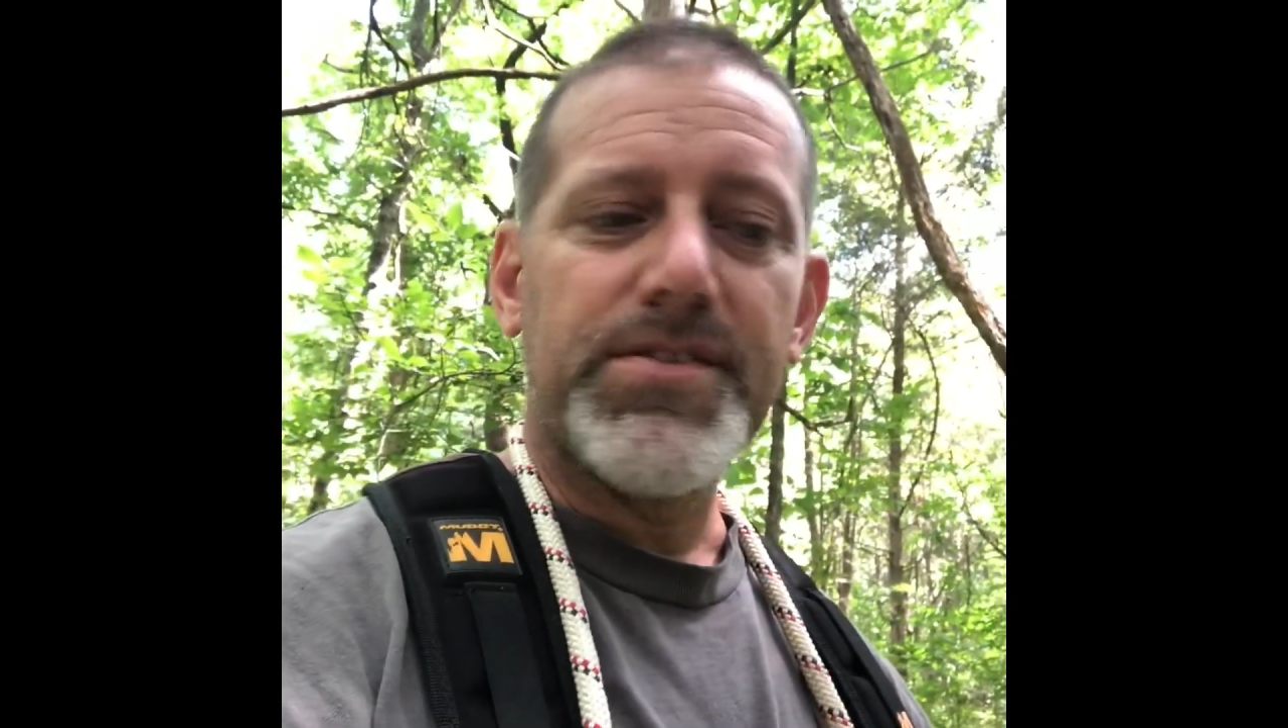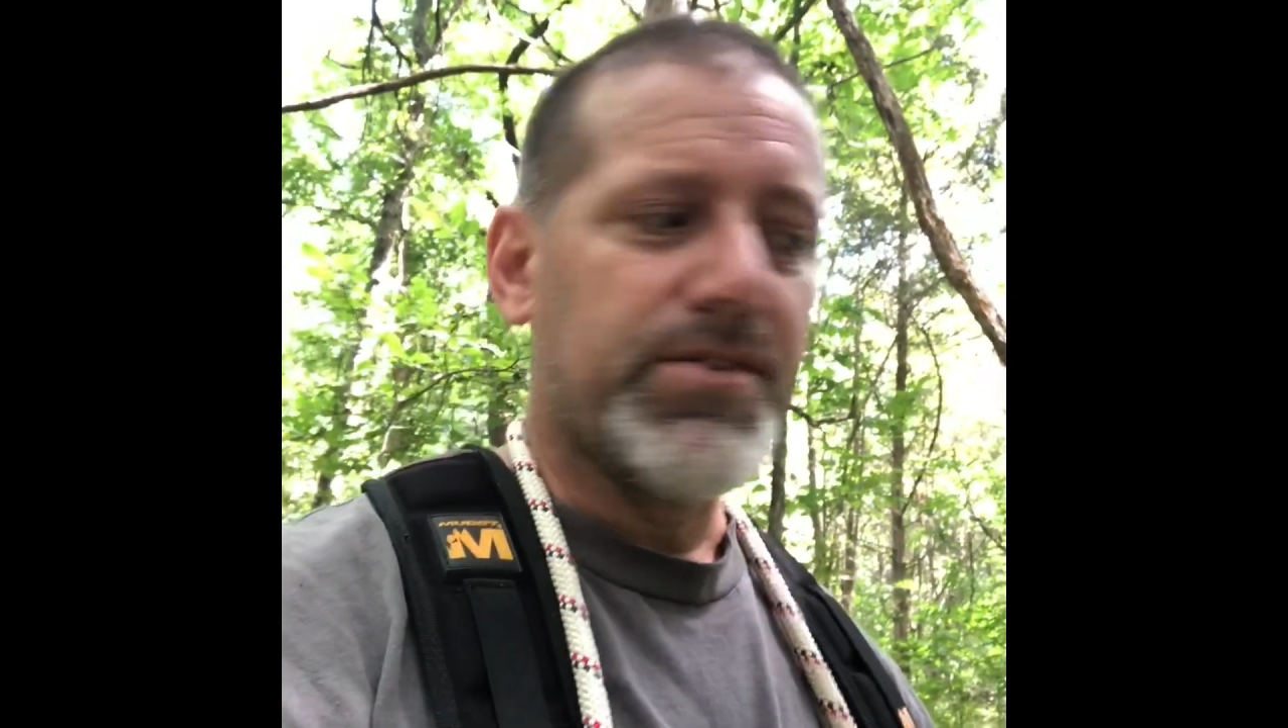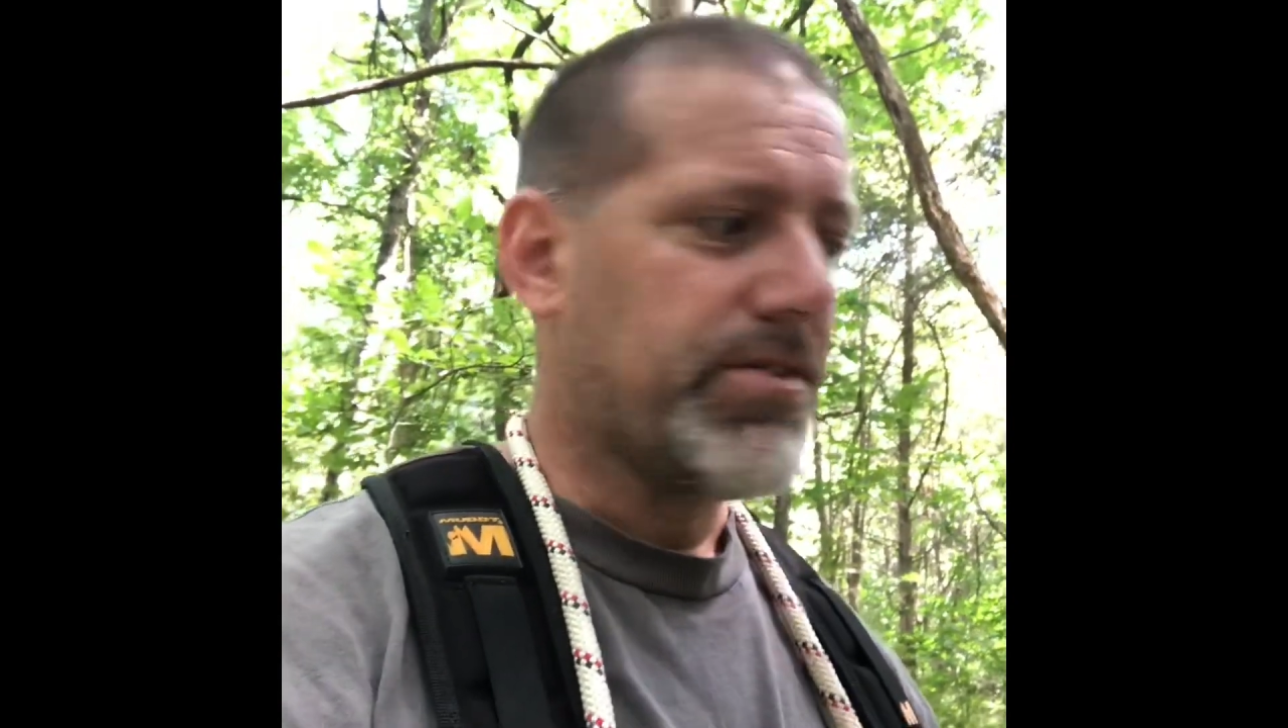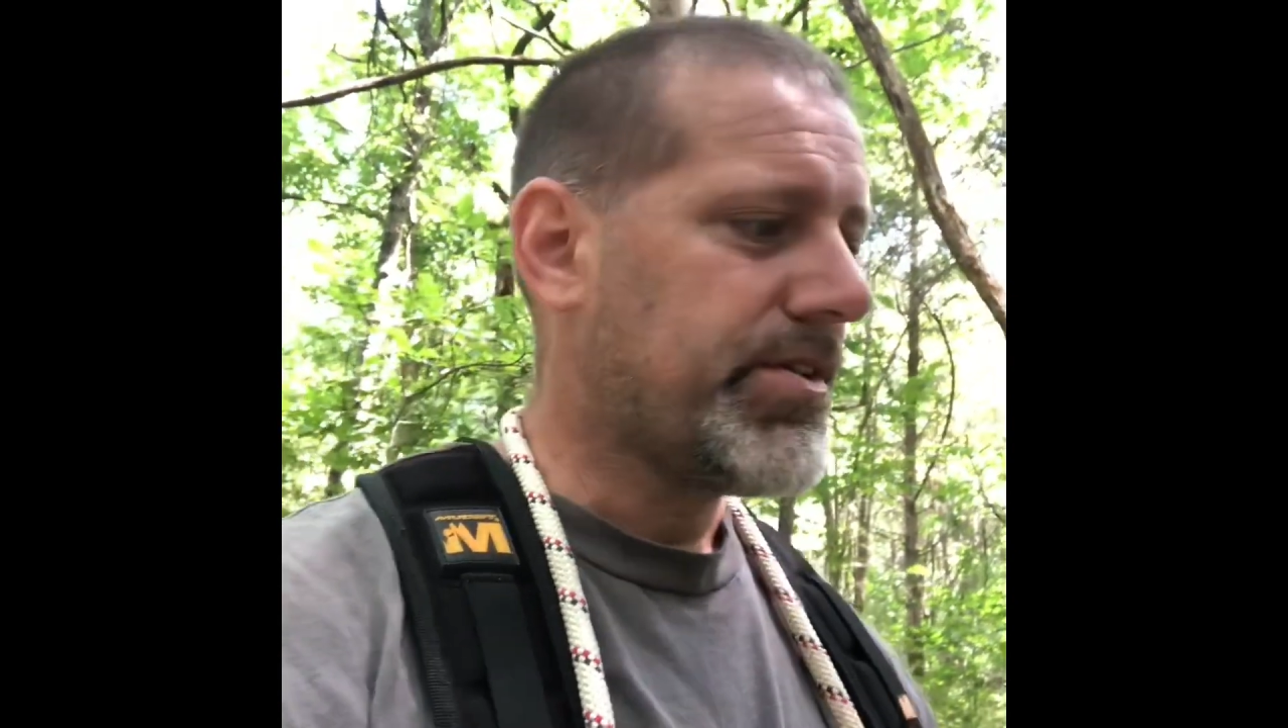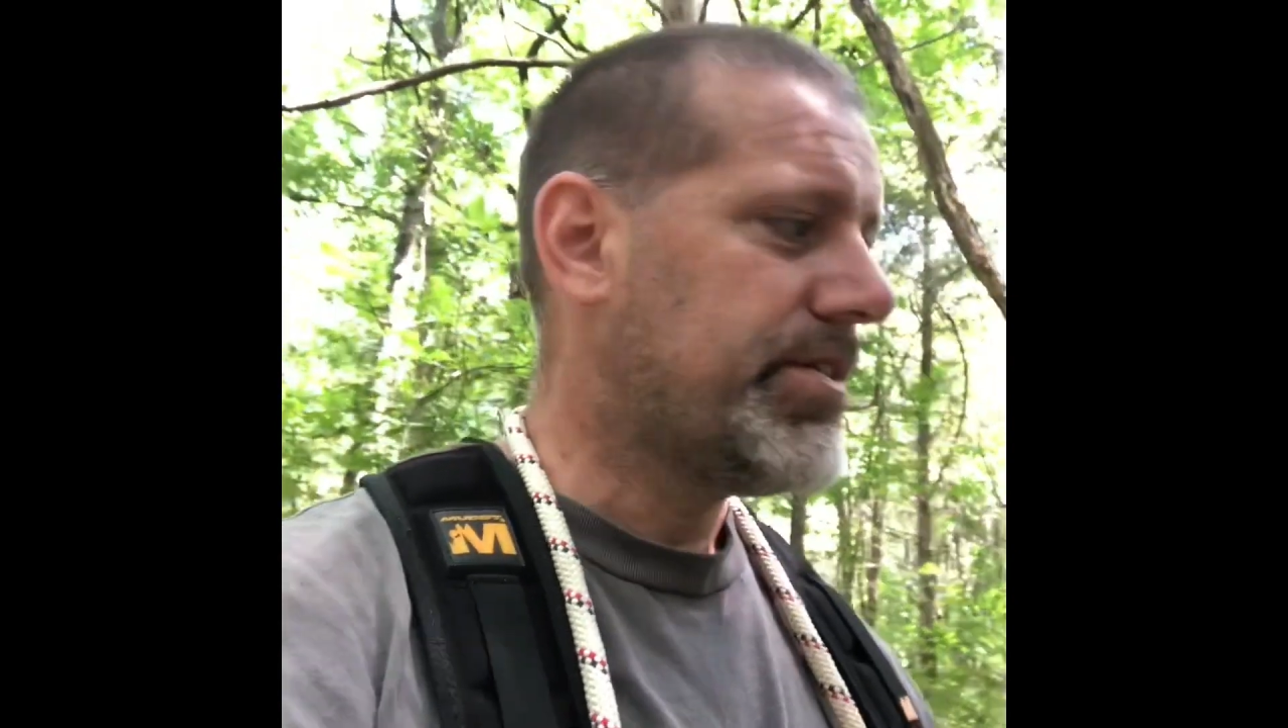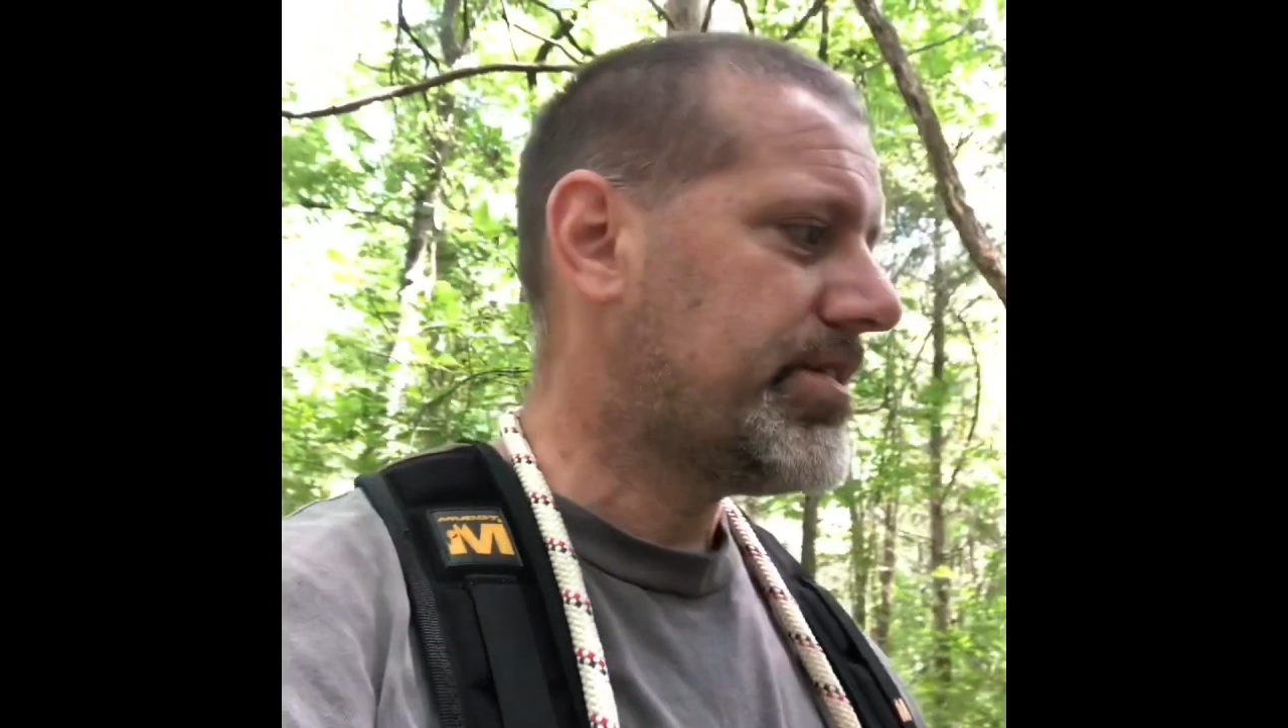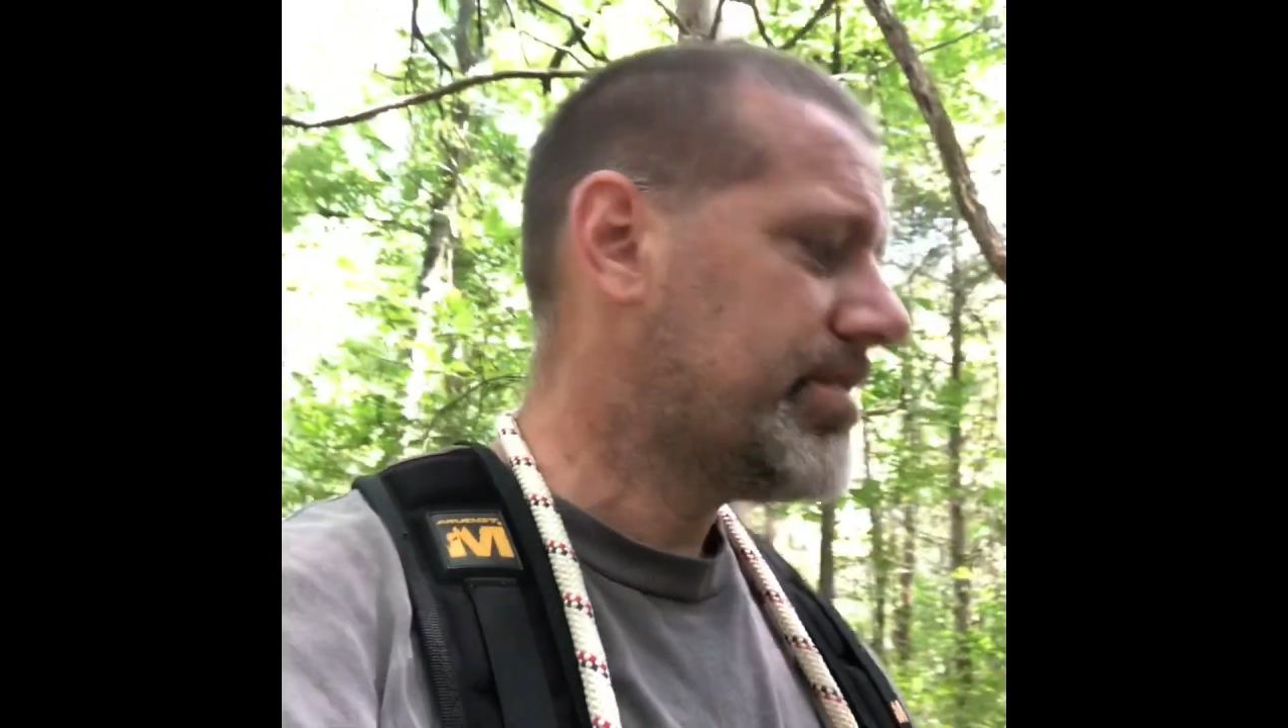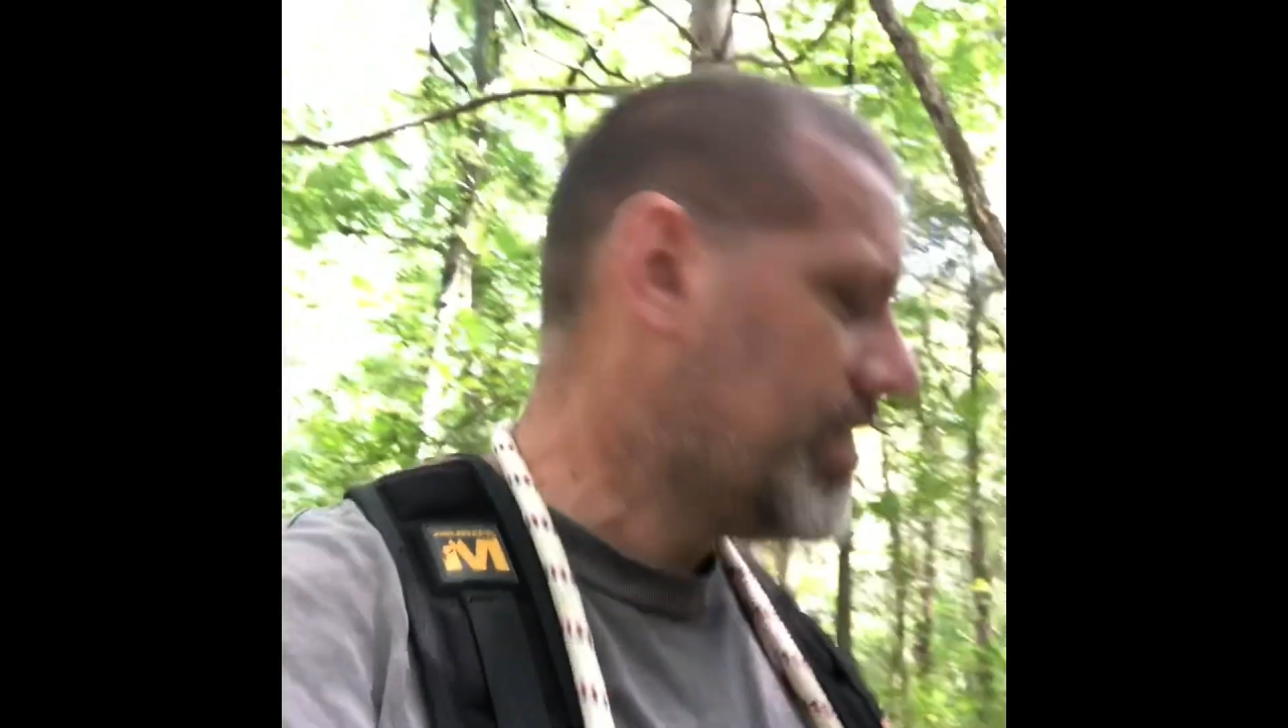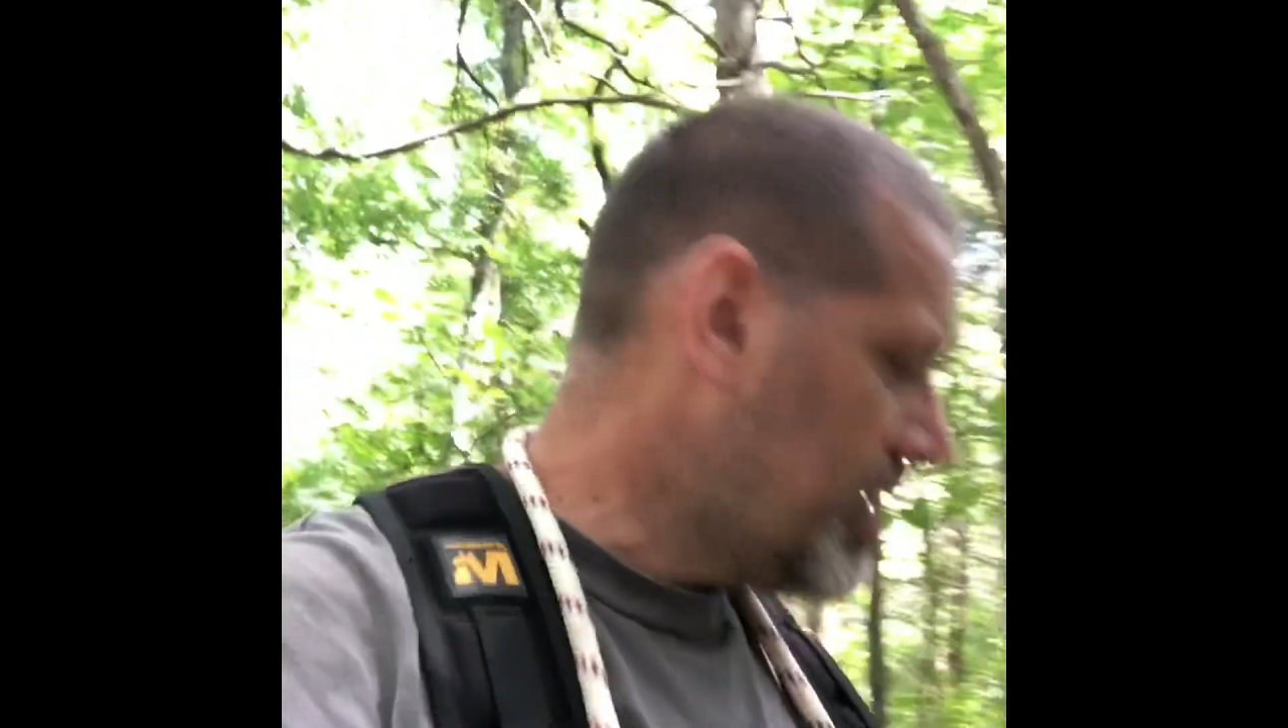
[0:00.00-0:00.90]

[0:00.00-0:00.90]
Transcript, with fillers: doing good.